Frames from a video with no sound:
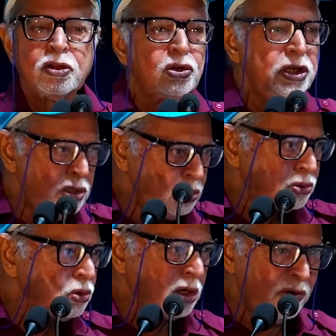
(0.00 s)
so he
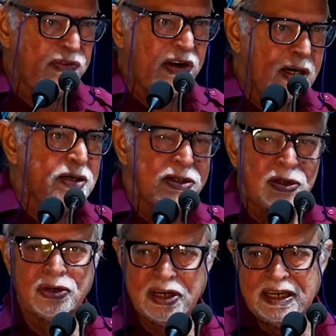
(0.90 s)
used to come for
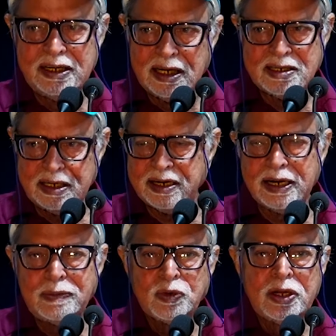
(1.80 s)
cleaning,
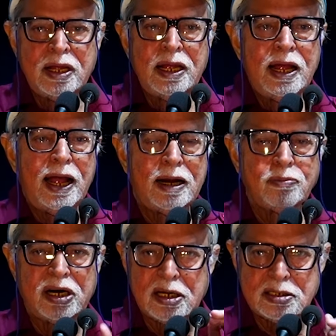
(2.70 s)
etc.
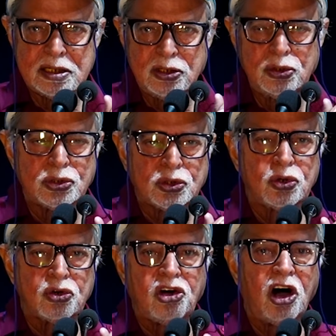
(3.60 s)
And Bhagat Singh used
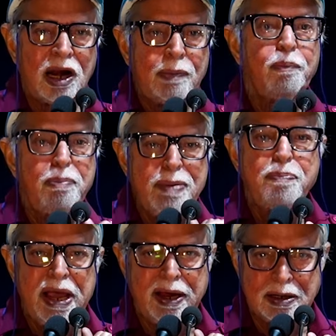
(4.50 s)
to call him
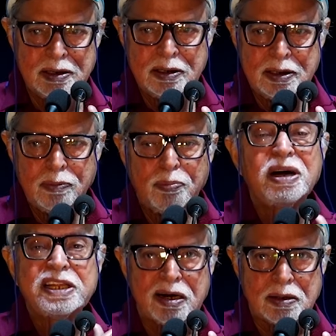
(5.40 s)
Bebe,
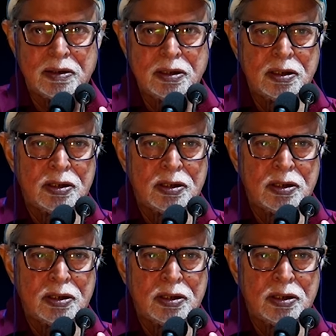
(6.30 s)
mother.